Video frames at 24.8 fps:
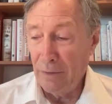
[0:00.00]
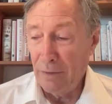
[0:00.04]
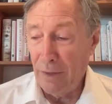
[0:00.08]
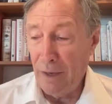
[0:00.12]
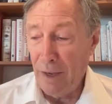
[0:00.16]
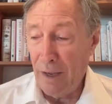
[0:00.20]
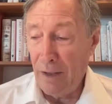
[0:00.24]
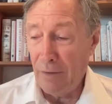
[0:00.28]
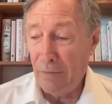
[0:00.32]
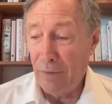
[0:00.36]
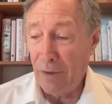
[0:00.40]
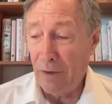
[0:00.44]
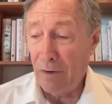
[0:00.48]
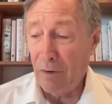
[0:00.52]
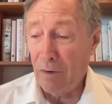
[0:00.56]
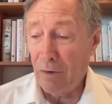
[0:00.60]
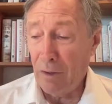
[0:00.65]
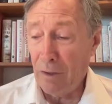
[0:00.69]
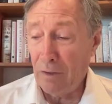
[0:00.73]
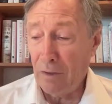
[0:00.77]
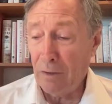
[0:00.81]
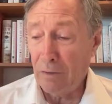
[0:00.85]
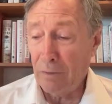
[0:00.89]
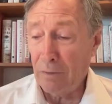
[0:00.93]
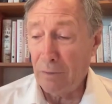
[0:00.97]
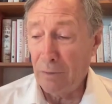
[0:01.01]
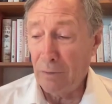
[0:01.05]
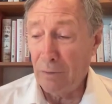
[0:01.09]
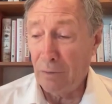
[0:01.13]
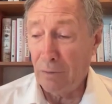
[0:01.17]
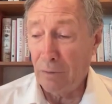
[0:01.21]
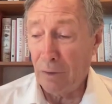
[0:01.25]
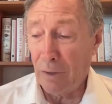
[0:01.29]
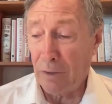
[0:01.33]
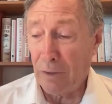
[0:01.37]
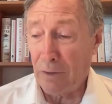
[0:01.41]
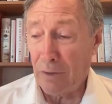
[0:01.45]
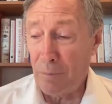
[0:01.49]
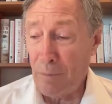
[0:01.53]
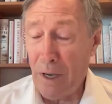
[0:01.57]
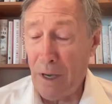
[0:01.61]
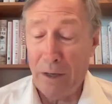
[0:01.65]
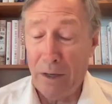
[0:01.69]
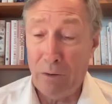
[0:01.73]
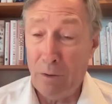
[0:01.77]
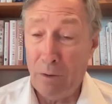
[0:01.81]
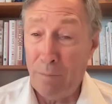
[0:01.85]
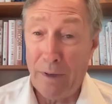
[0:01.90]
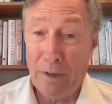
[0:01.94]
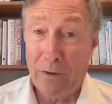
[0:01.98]
and they are you know like the
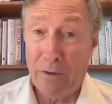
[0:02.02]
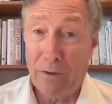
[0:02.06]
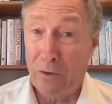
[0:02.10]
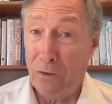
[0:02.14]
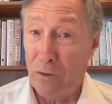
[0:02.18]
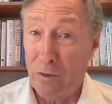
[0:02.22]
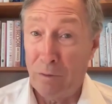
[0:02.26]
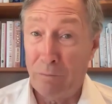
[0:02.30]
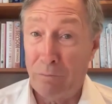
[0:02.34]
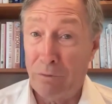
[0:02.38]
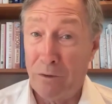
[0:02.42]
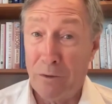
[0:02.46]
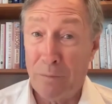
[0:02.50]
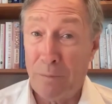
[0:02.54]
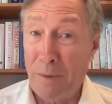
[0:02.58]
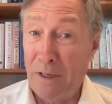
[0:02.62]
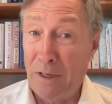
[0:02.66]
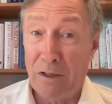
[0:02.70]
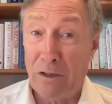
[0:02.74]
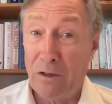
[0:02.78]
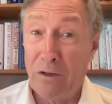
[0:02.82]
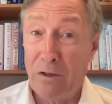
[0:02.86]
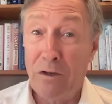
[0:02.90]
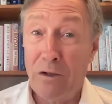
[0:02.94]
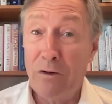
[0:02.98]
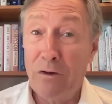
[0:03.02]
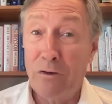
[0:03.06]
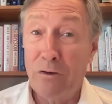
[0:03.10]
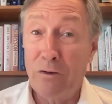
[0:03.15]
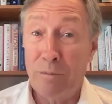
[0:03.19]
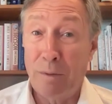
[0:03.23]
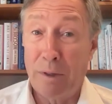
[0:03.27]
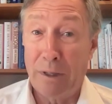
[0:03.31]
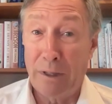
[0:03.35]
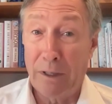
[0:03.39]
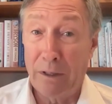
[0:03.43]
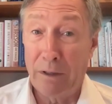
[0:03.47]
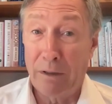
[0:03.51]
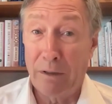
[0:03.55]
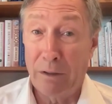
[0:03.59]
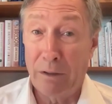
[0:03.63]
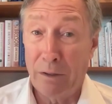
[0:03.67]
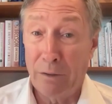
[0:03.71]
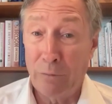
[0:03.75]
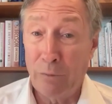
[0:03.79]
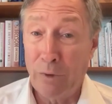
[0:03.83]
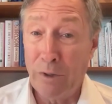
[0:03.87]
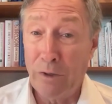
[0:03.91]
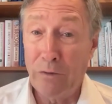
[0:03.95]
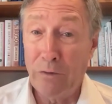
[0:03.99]
battery makers are spending huge money
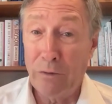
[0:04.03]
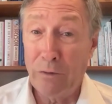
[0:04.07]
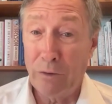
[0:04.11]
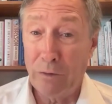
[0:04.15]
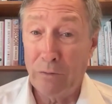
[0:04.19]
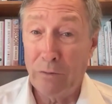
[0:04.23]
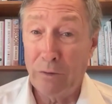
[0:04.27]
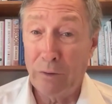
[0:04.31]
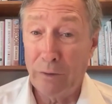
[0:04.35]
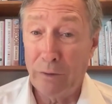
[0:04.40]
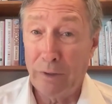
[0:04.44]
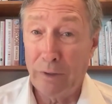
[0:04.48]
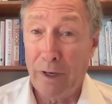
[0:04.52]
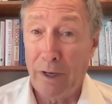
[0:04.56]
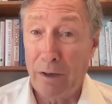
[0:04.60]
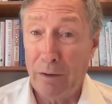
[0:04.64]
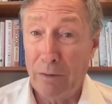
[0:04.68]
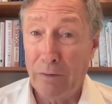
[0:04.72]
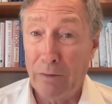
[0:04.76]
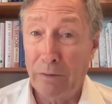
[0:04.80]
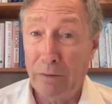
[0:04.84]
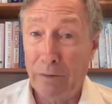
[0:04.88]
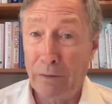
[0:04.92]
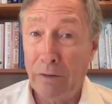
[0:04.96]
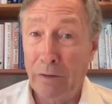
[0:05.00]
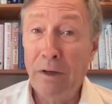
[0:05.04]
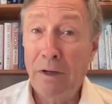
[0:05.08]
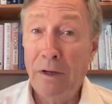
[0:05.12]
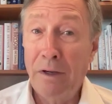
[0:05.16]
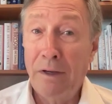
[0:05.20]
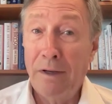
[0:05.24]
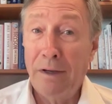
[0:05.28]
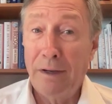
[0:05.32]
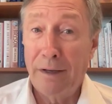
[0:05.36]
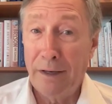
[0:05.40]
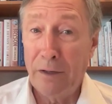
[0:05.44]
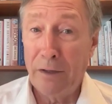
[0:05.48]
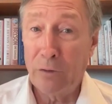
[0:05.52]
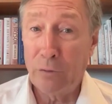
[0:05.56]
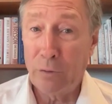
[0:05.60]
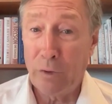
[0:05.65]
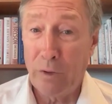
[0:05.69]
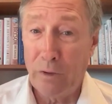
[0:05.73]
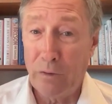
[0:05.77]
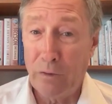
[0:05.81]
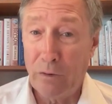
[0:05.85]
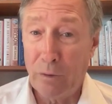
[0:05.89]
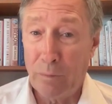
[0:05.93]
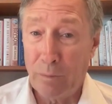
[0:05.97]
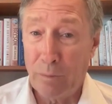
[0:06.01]
on research into how to
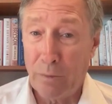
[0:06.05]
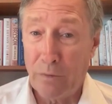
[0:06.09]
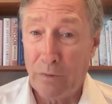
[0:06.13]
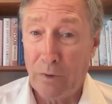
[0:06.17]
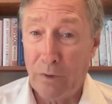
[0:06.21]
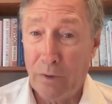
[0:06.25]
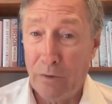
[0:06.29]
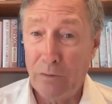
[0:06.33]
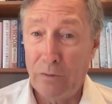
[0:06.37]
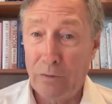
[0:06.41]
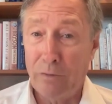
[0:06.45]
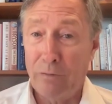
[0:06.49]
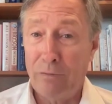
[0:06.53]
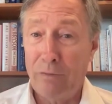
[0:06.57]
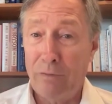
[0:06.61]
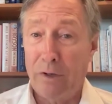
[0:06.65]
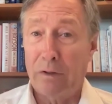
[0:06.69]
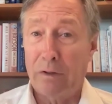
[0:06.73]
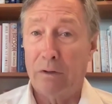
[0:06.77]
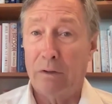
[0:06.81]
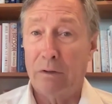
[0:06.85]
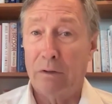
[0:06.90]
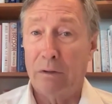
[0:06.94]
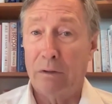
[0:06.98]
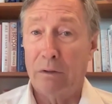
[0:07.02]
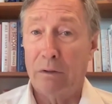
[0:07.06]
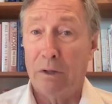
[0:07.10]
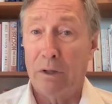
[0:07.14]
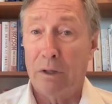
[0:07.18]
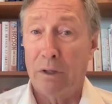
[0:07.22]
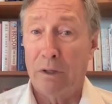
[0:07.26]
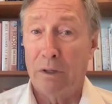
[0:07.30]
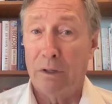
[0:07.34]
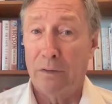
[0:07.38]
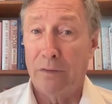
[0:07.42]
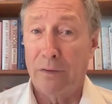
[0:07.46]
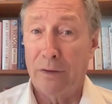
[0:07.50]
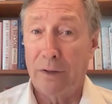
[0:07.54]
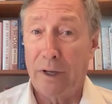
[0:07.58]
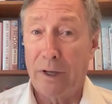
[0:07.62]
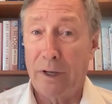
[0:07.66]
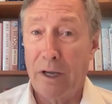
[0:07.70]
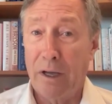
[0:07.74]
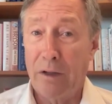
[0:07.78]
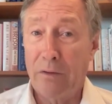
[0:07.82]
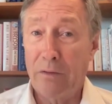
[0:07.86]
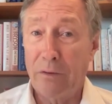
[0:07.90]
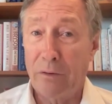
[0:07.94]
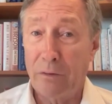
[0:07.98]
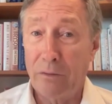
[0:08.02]
increase the percentage of nickel uh, in the
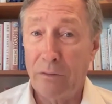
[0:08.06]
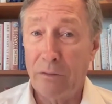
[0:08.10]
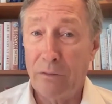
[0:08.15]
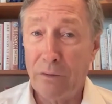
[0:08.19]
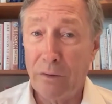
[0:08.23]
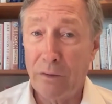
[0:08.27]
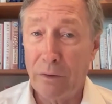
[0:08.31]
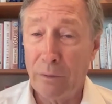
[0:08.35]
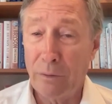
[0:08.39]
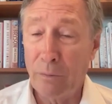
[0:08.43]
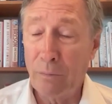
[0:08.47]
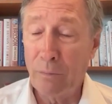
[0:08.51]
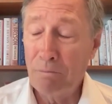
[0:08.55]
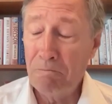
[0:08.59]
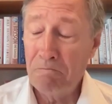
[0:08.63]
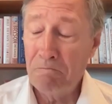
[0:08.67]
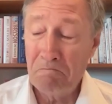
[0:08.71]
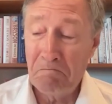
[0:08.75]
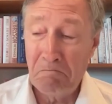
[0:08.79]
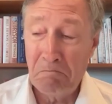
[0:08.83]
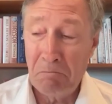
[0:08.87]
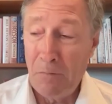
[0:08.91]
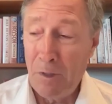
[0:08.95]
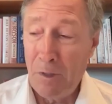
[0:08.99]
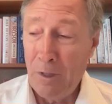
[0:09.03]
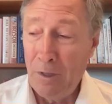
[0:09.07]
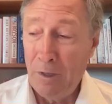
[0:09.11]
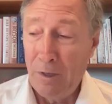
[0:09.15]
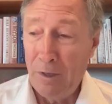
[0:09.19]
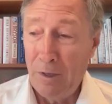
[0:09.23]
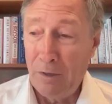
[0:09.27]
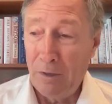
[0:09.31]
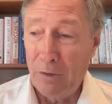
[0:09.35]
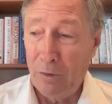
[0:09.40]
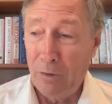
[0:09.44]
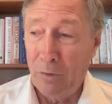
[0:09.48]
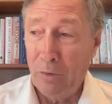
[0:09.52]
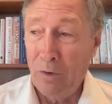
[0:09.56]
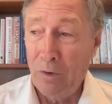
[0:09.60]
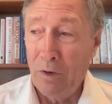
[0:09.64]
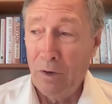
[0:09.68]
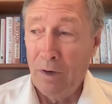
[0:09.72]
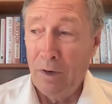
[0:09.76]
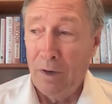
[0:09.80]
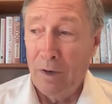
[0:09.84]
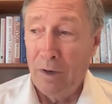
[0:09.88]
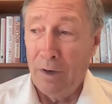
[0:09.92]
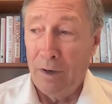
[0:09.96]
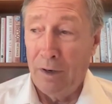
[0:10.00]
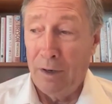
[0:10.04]
cathode so you know
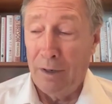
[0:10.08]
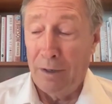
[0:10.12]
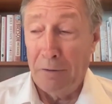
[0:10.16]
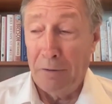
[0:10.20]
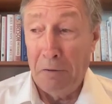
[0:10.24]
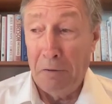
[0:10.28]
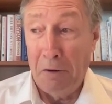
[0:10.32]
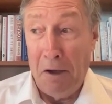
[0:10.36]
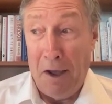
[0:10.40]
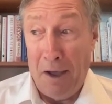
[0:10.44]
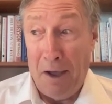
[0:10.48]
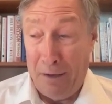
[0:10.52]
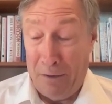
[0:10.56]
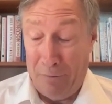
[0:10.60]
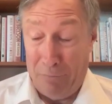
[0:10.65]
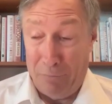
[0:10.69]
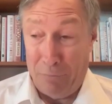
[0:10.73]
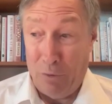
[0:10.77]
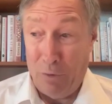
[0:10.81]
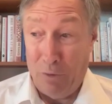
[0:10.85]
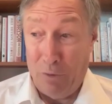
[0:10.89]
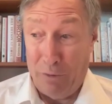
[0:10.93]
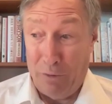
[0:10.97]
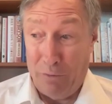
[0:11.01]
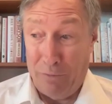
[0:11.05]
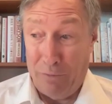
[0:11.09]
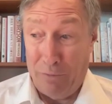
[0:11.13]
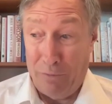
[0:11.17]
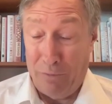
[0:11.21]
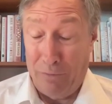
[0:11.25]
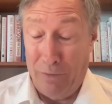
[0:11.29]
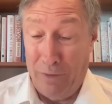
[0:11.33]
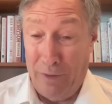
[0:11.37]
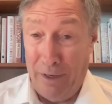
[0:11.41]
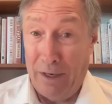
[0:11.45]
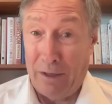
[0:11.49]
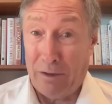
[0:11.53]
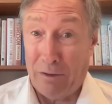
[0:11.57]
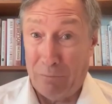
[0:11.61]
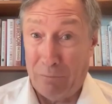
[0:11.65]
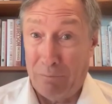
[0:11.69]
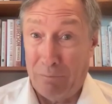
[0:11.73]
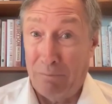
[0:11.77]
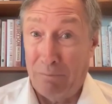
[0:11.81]
uh, and of course the next